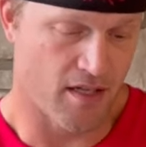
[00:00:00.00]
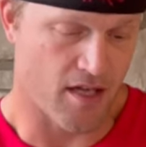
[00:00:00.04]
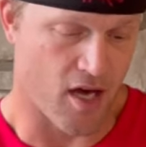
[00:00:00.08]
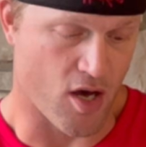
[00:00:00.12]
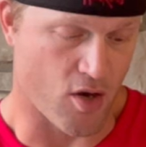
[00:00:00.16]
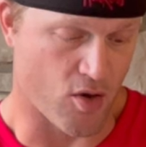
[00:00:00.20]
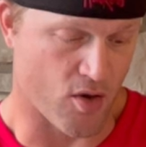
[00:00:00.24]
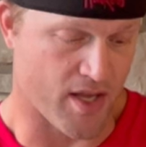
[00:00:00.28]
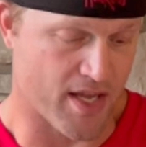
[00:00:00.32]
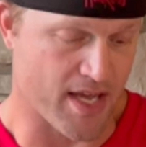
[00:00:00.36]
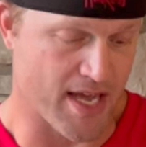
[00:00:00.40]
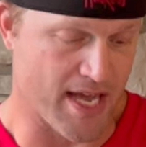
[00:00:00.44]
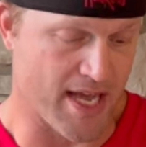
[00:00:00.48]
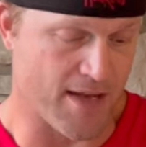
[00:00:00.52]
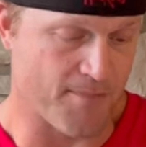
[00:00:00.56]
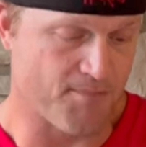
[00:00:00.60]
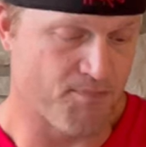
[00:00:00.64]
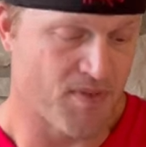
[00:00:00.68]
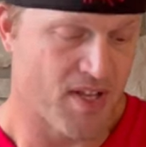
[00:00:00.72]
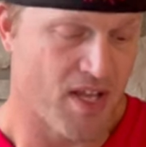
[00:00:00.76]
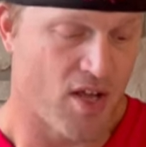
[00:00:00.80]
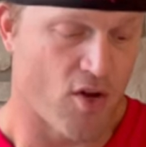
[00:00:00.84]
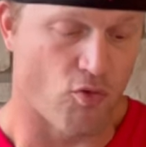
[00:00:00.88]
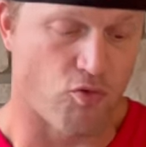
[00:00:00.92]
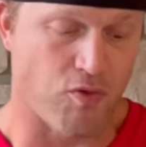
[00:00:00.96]

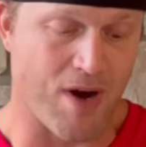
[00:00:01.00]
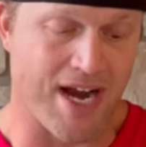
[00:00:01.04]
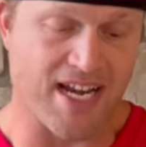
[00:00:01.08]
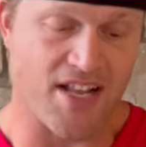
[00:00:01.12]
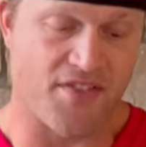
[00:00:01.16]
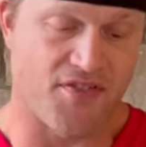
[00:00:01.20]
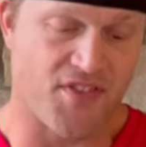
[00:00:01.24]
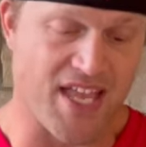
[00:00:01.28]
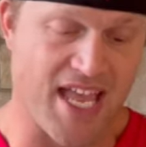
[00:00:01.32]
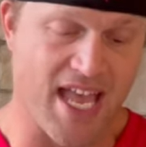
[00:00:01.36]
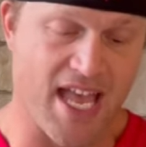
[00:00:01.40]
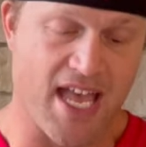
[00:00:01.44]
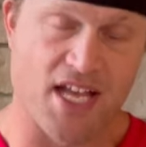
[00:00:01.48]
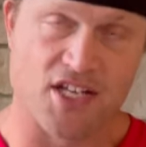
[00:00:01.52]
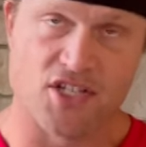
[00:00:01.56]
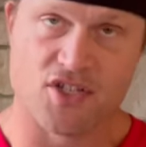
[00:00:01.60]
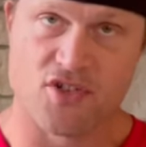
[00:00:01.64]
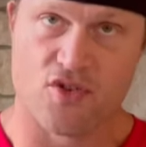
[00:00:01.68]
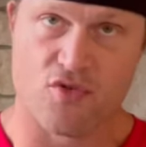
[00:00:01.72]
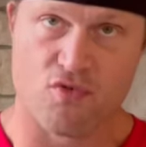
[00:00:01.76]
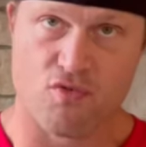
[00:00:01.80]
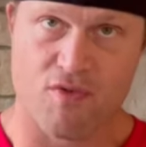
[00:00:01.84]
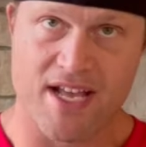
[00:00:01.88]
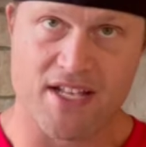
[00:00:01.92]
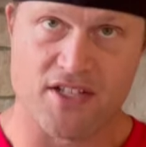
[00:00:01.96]
Okay, right at the edge of
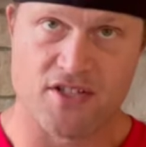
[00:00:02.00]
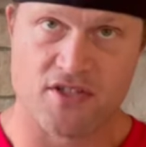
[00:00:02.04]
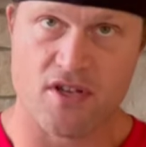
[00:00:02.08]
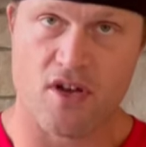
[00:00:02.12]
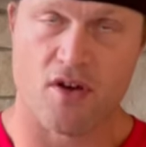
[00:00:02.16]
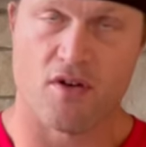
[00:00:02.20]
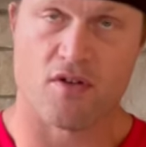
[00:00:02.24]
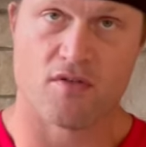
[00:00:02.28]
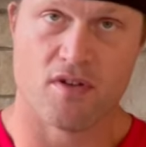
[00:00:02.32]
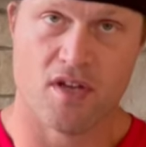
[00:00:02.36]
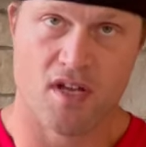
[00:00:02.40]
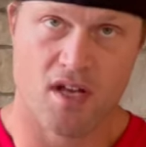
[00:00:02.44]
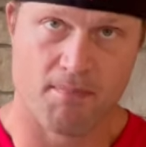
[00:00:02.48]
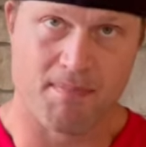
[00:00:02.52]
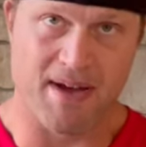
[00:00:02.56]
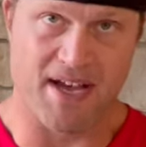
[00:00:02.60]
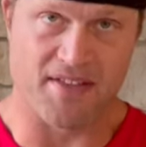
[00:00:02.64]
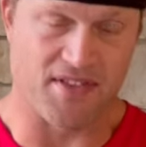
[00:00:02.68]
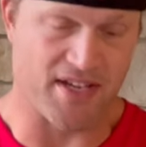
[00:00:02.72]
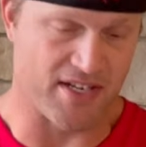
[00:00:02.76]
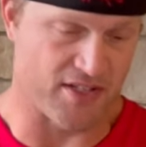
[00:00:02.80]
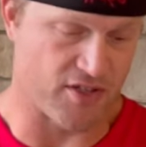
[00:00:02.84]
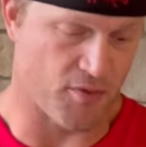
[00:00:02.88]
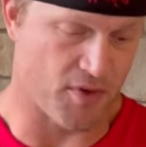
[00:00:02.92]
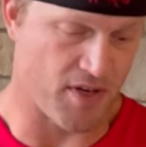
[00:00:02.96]
the red zone, about
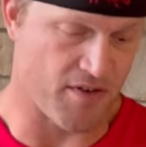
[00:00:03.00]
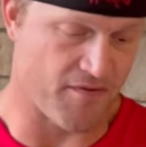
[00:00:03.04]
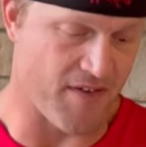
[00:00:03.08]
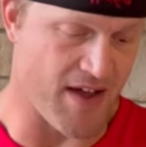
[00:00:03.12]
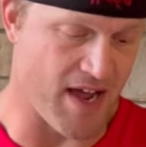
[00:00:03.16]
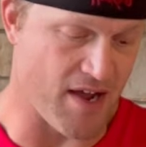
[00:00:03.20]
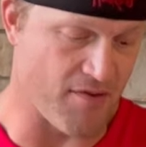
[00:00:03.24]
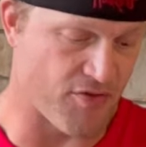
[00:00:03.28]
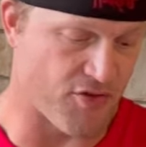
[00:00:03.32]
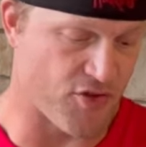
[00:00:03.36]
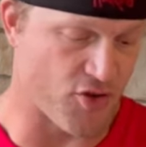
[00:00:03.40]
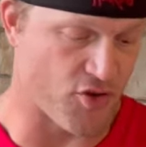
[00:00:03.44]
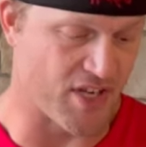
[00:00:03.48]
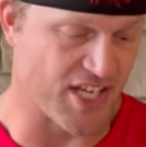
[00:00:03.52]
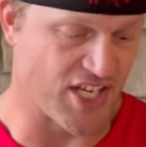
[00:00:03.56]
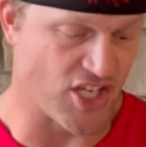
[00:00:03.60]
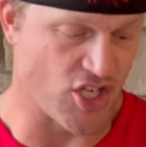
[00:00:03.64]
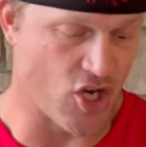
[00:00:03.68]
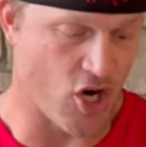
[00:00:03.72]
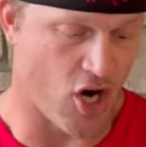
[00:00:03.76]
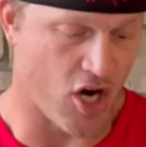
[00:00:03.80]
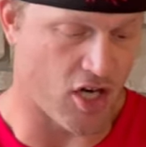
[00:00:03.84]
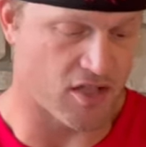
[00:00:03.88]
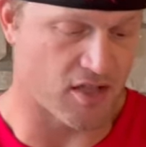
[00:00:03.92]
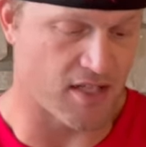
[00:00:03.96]
that 25,
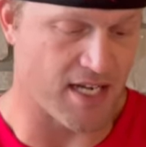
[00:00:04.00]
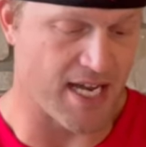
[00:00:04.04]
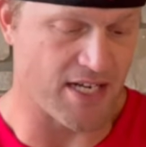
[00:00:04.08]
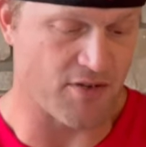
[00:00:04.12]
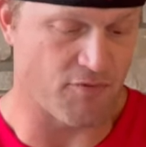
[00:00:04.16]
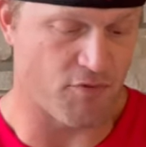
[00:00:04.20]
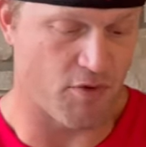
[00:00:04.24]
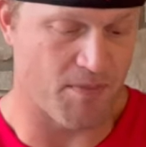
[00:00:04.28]
30-yard line.